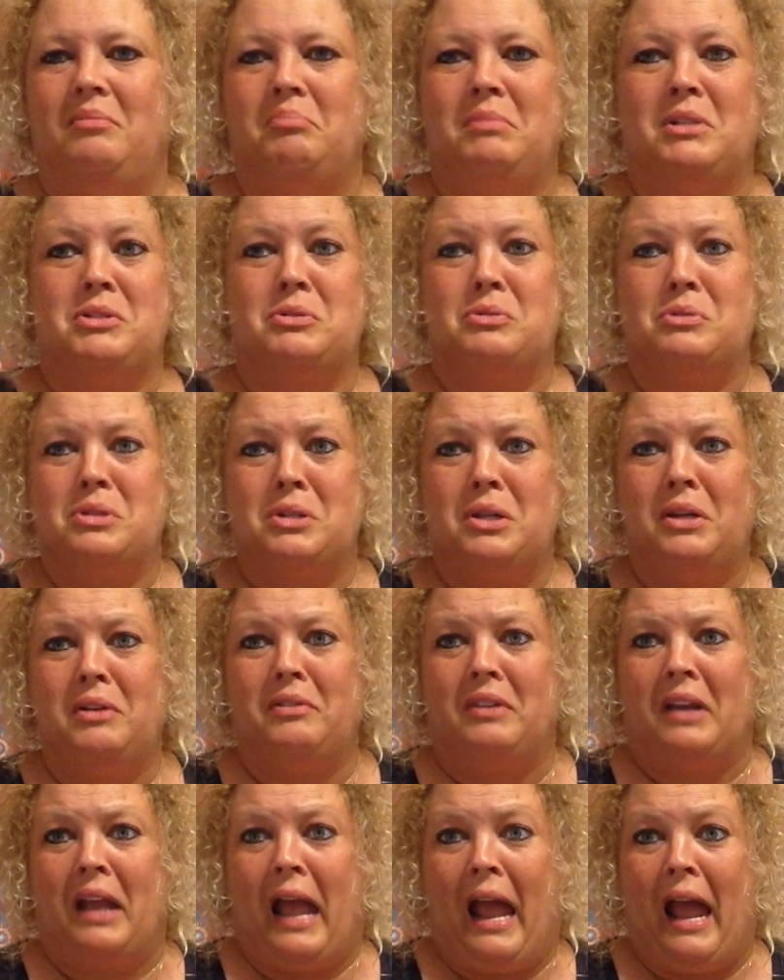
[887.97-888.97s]
My stores don't
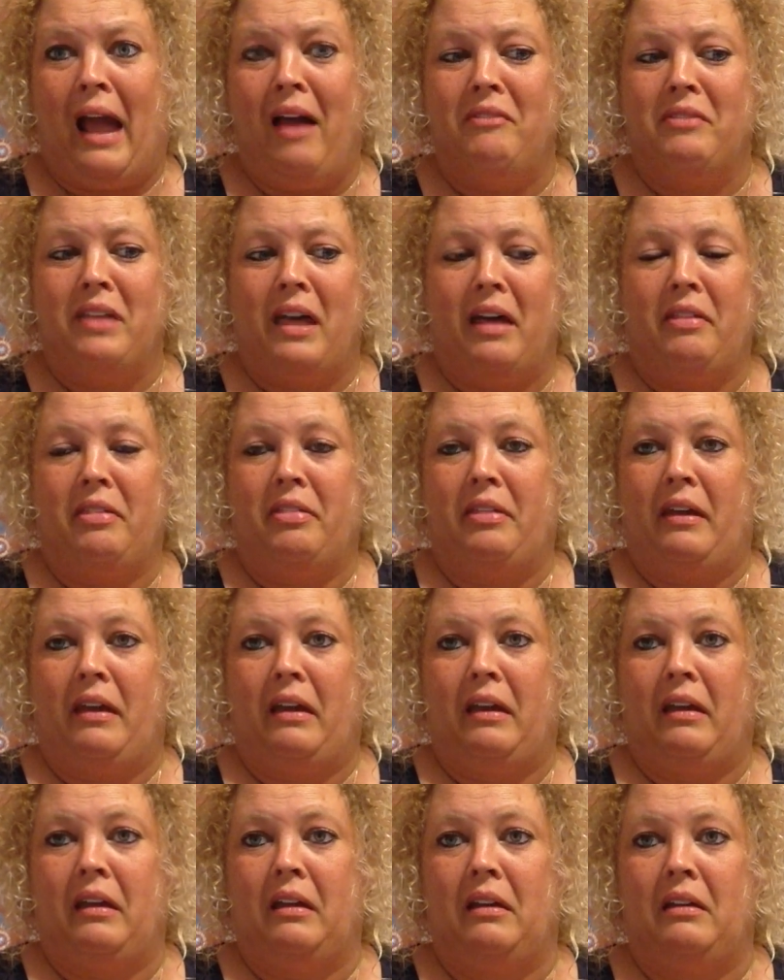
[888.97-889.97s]
even have that
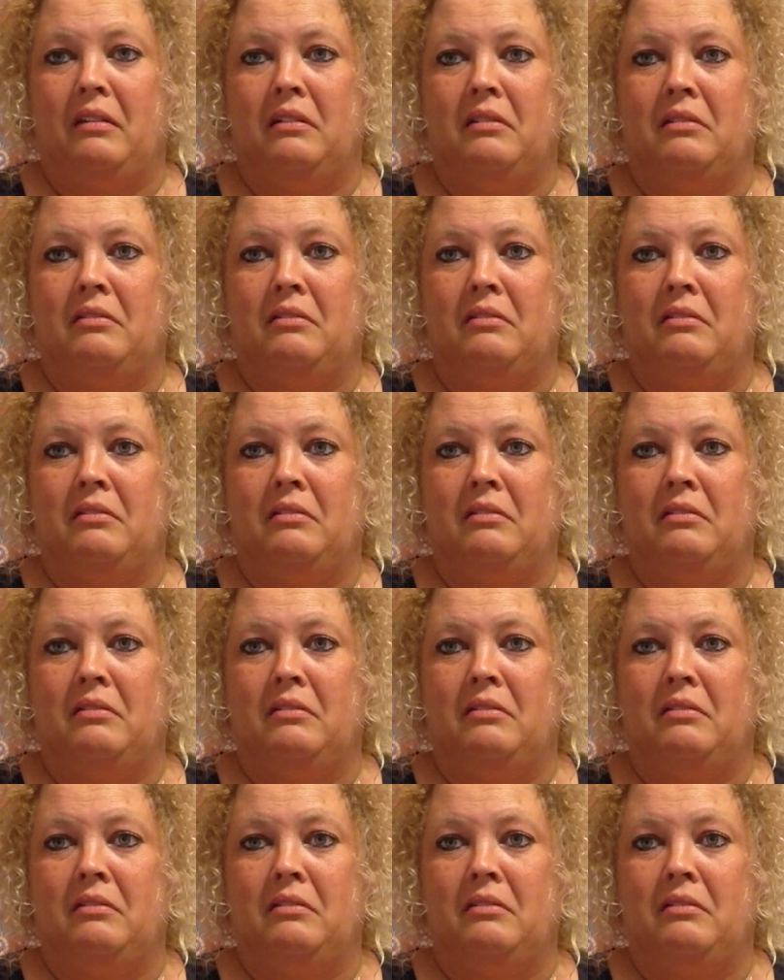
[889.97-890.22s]
thing.